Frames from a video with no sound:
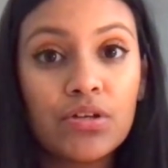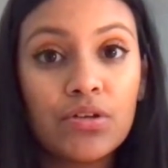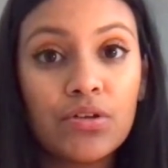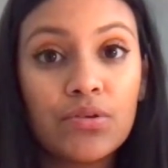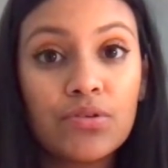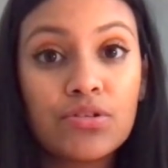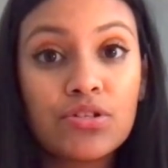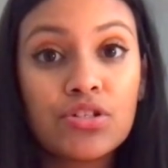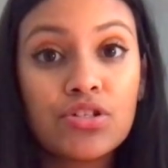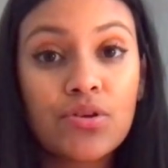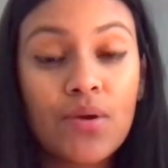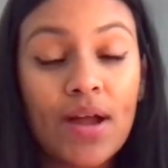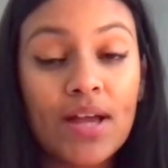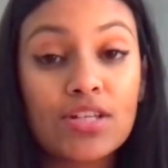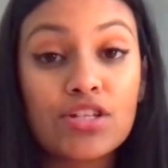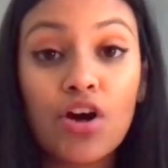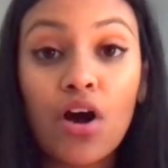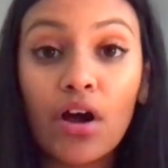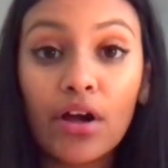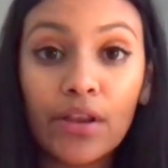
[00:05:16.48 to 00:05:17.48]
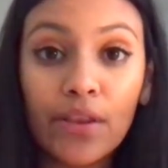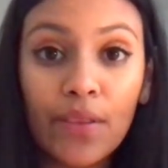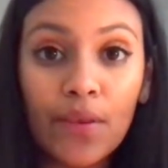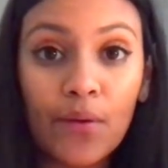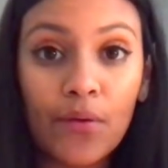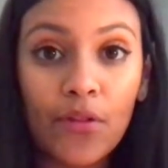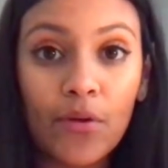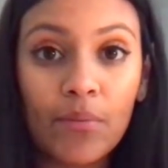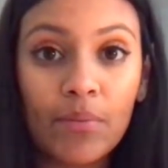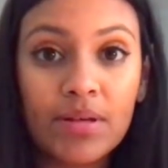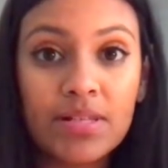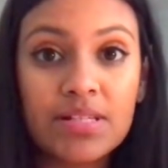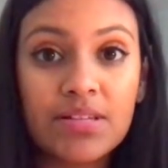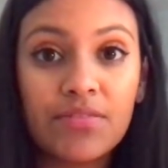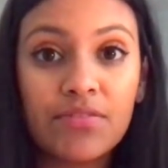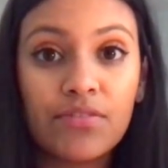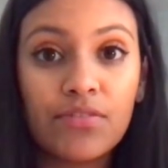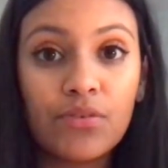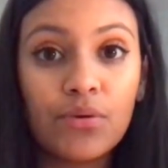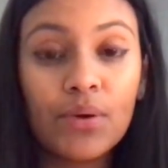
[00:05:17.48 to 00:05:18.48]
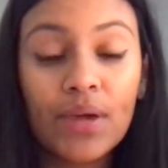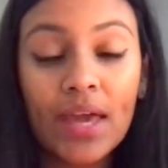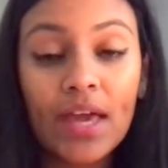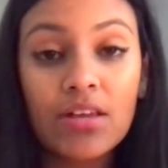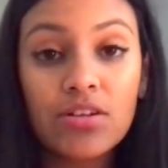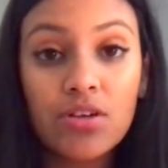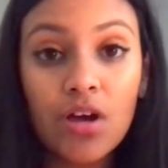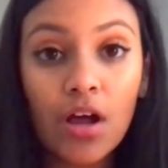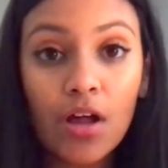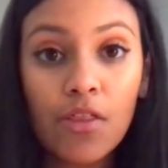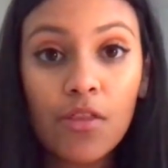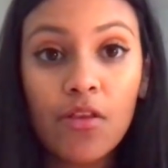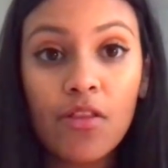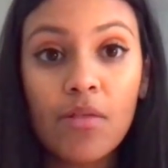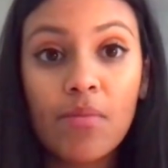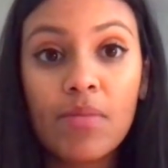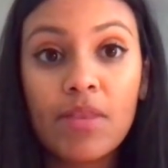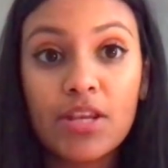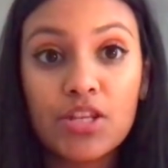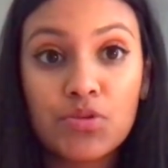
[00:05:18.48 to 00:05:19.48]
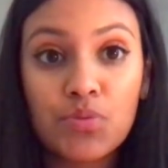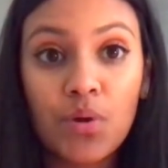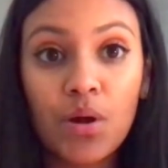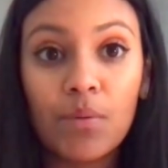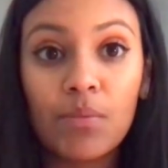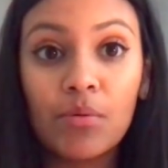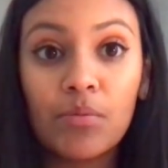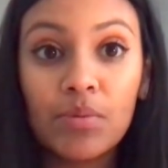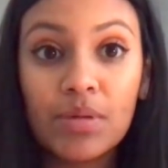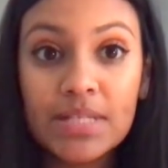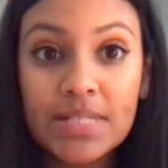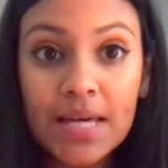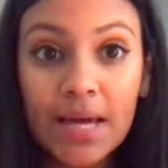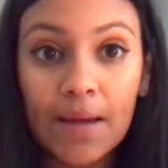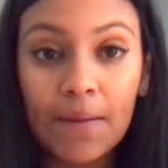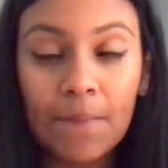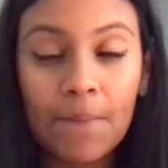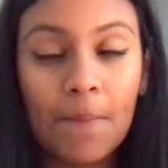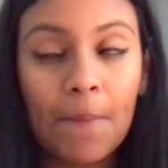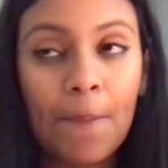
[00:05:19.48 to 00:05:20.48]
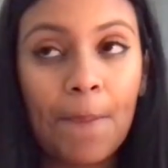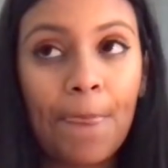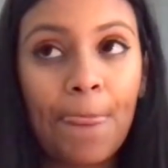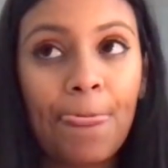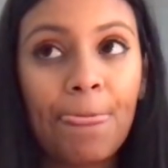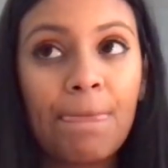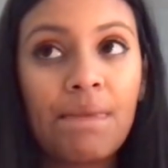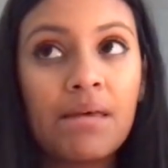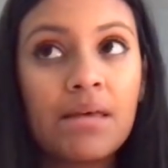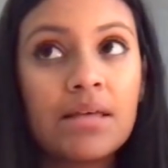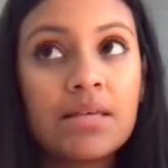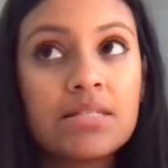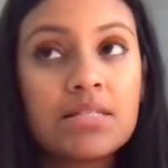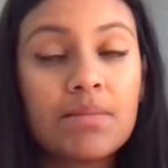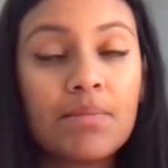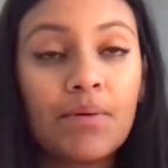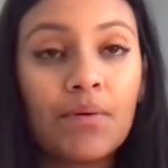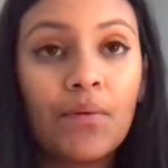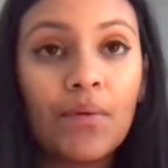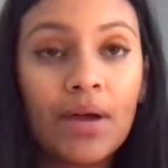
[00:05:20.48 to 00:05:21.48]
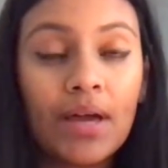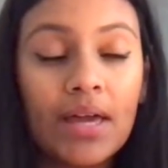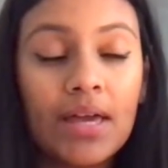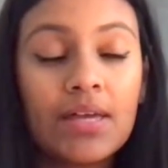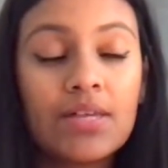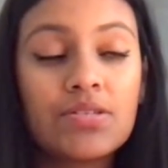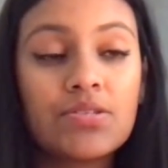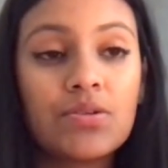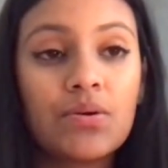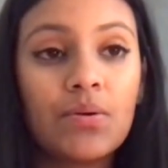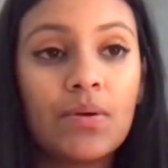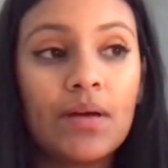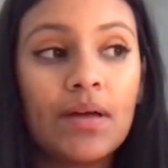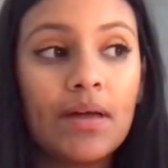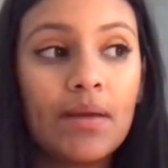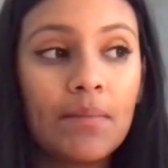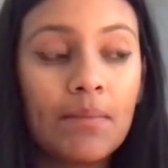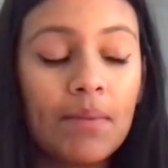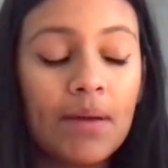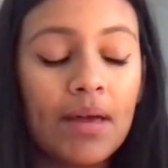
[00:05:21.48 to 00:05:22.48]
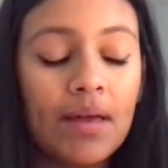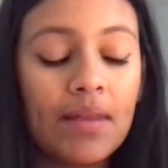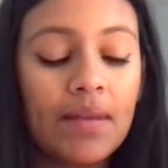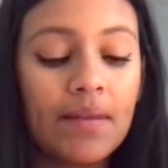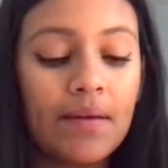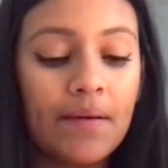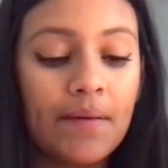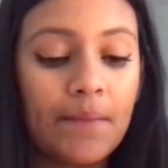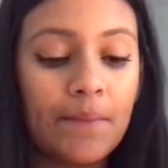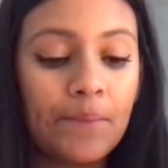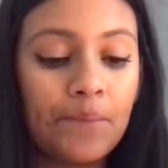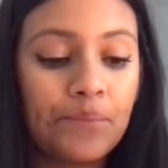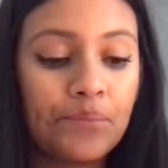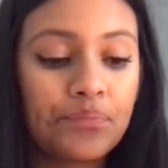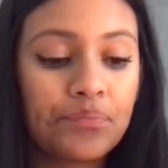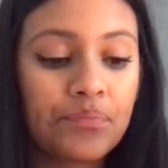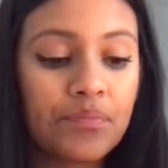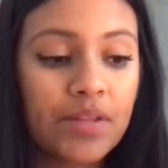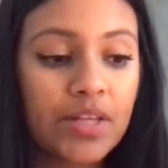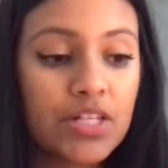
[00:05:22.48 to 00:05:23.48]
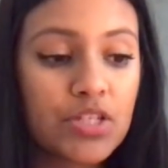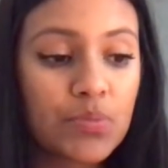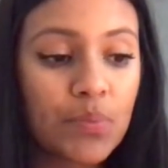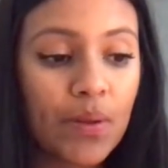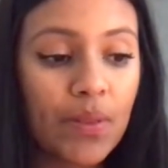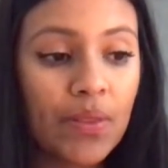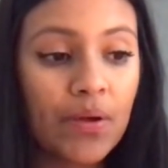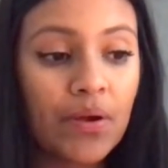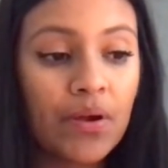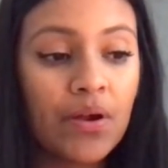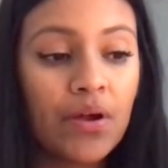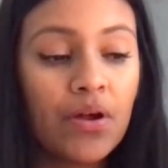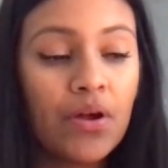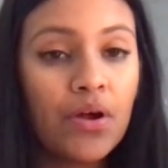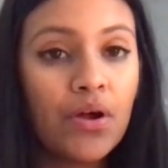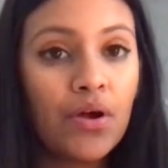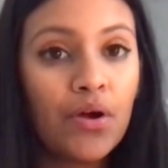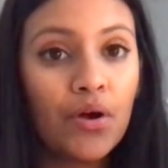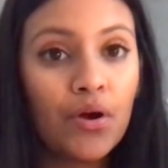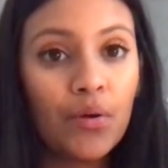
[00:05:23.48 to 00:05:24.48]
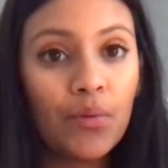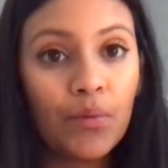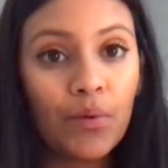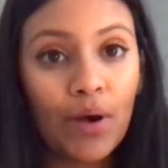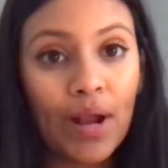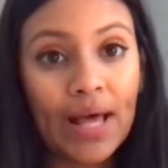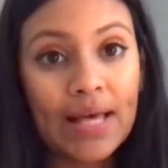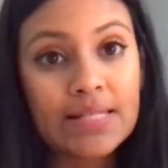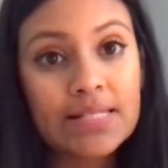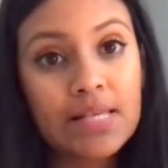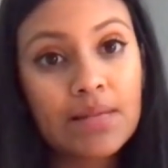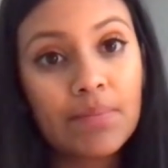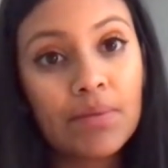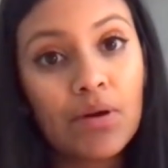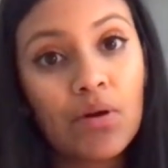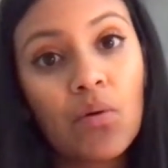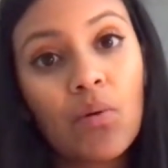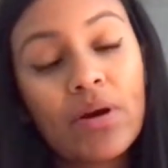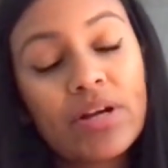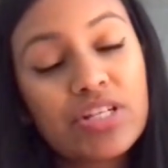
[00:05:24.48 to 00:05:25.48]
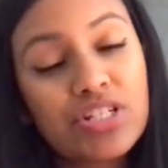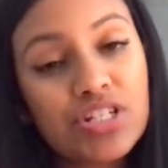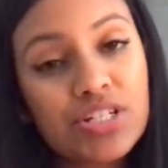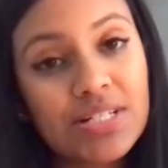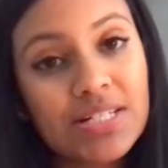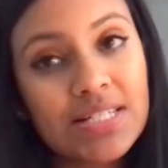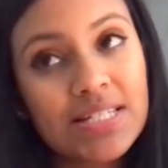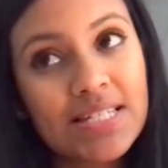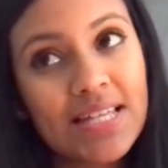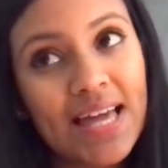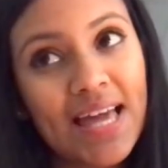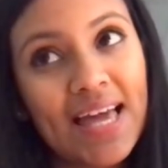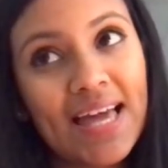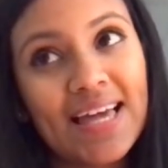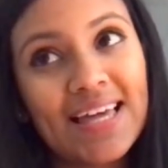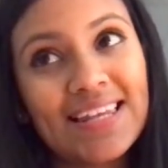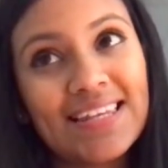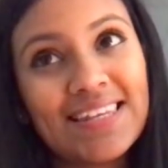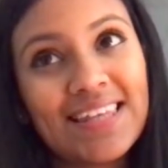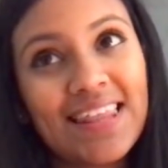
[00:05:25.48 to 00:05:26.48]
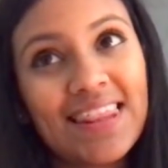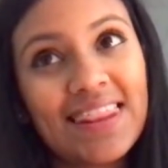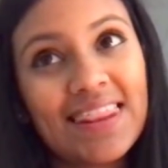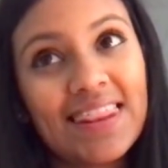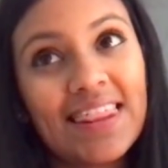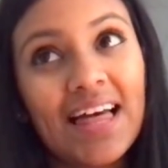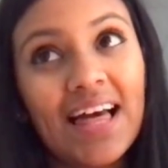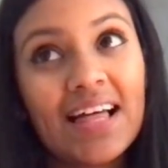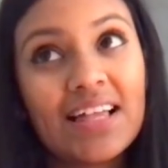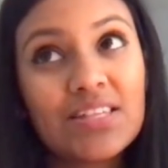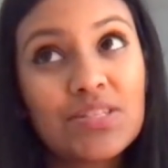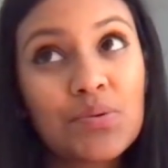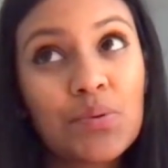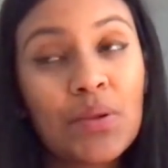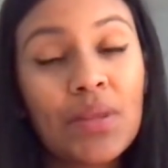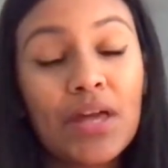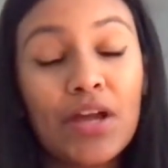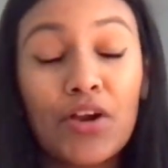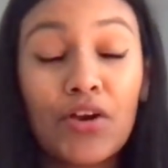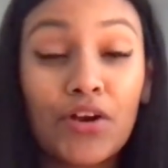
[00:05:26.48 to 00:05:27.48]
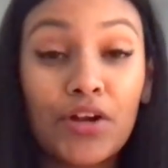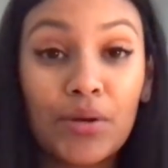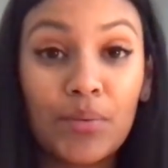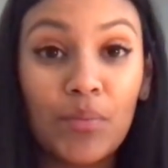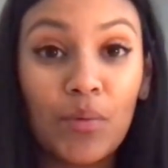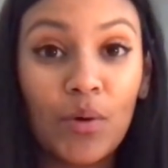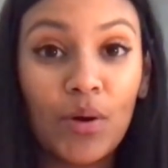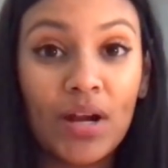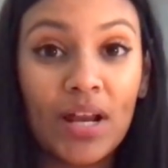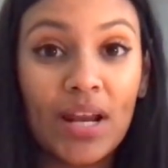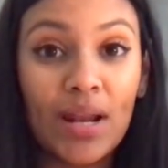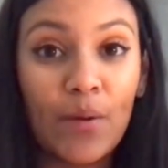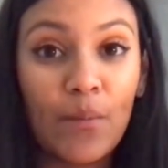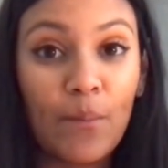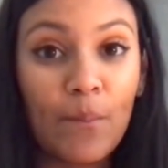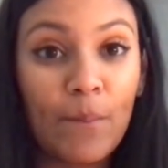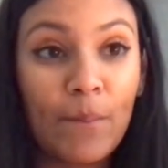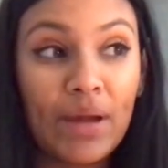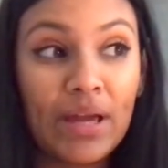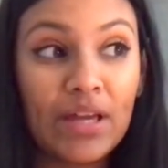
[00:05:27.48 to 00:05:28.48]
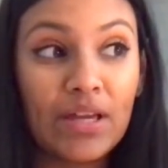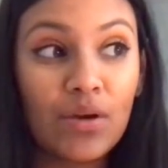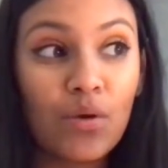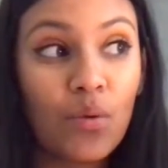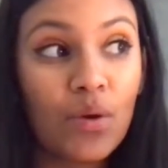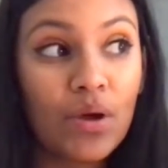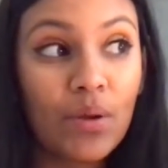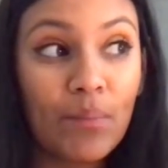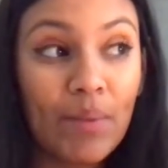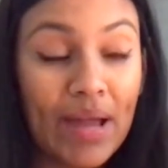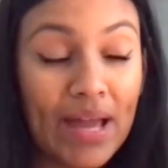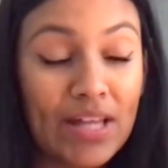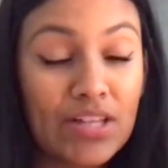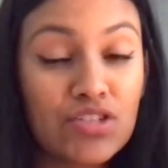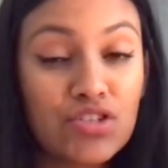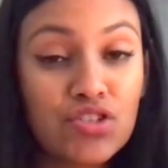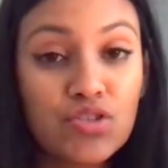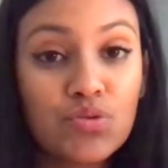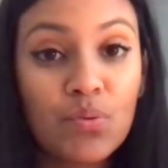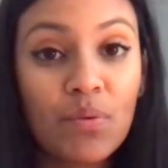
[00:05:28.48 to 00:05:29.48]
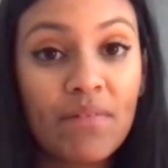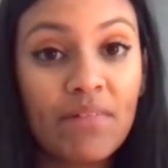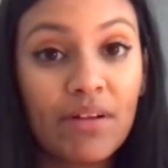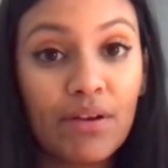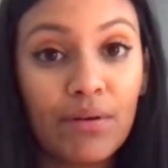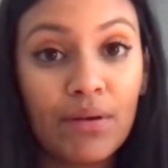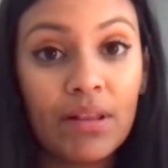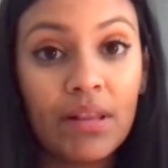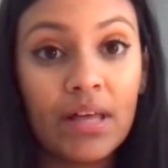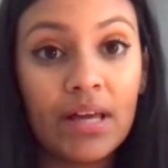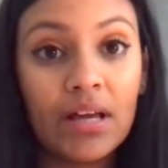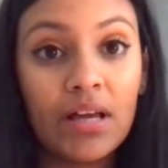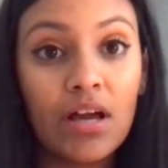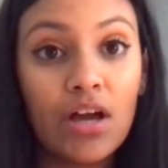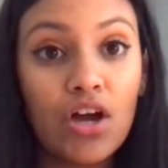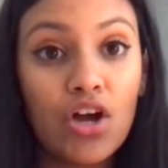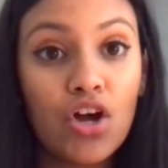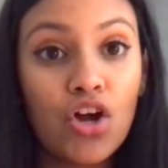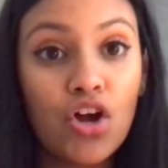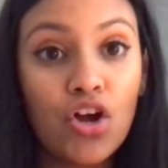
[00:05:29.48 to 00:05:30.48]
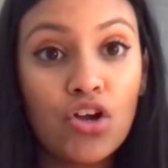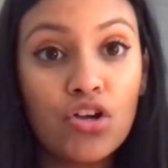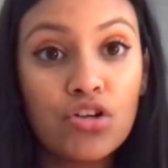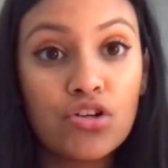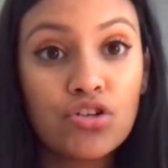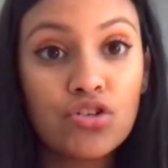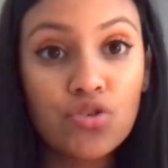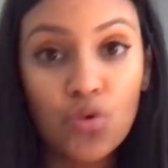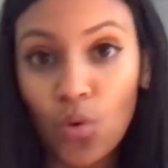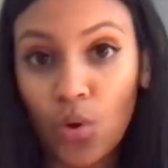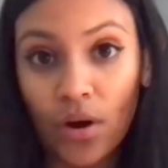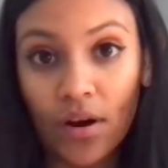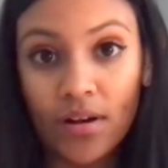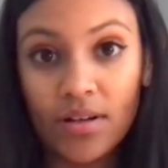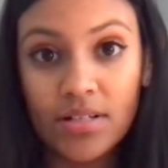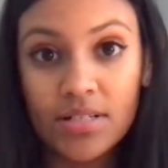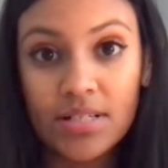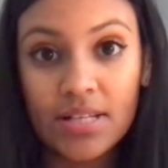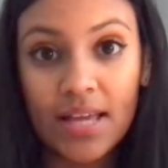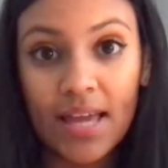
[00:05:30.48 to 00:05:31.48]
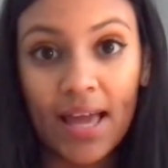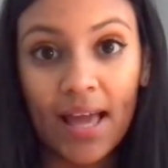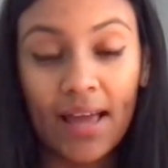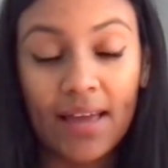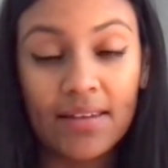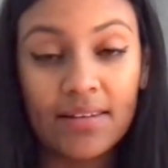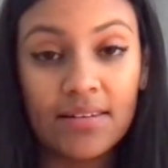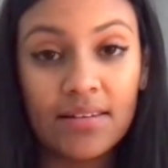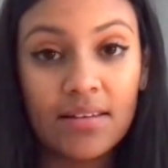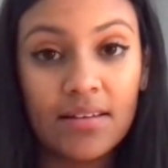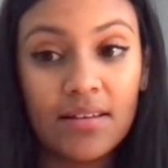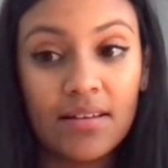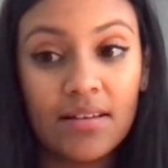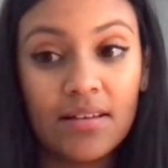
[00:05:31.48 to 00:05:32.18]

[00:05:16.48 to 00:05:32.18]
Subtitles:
you should try talking through them, because if you can't talk through them, then it's probably time. So I'm like, okay. So him and his brother were asking me questions, and that's when they heard more, and my answers were very like short, and